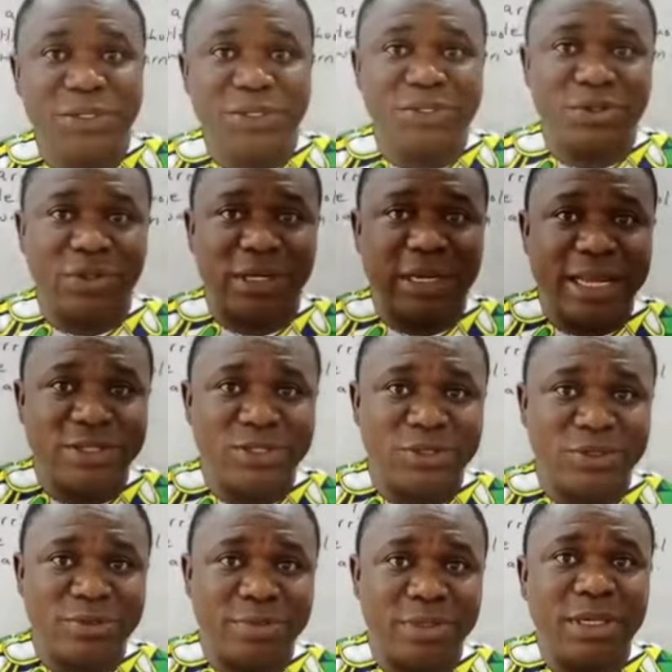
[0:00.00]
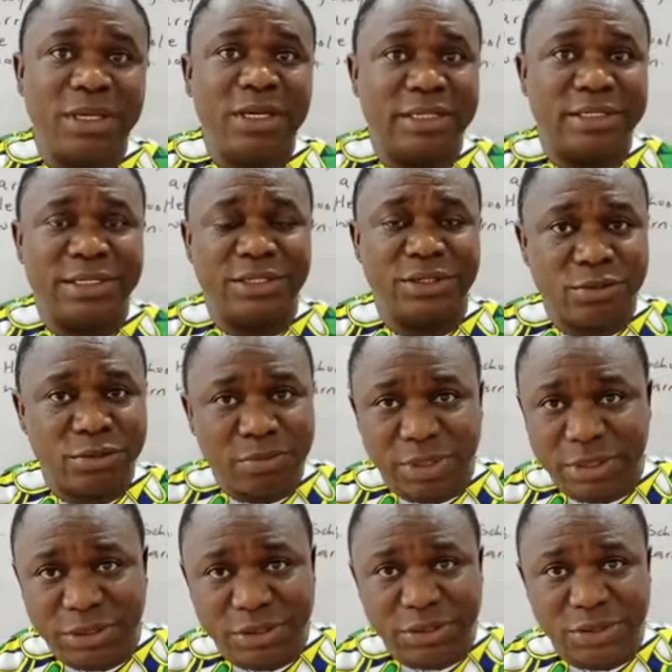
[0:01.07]
into your classroom and saying, "Good
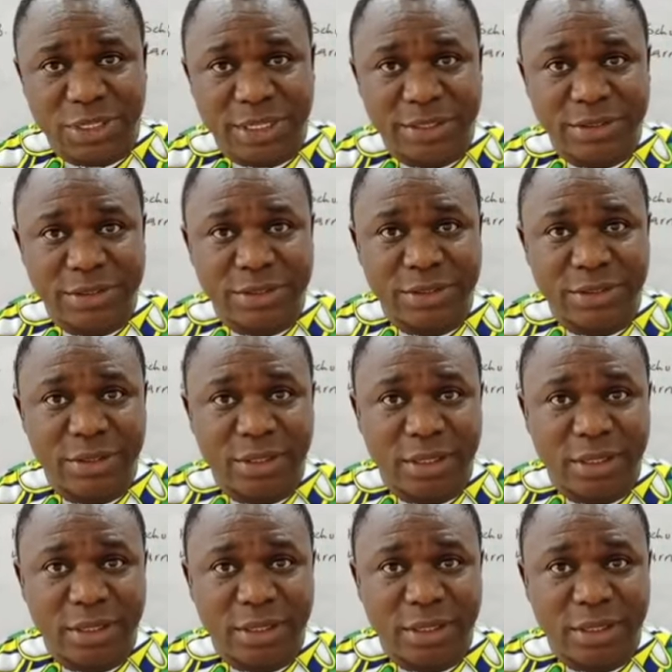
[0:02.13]
morning, students."